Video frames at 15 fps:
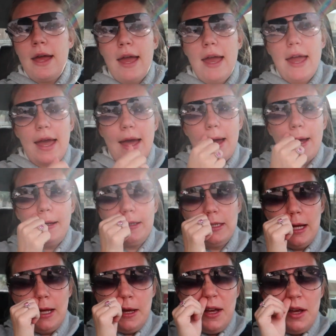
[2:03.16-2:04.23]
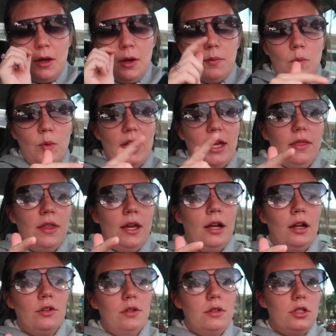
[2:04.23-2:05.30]
and we get
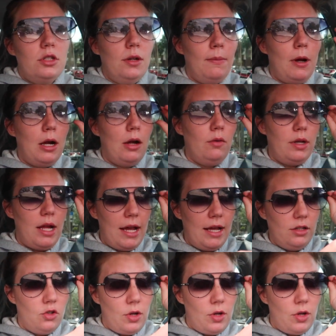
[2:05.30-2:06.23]
there tomorrow night.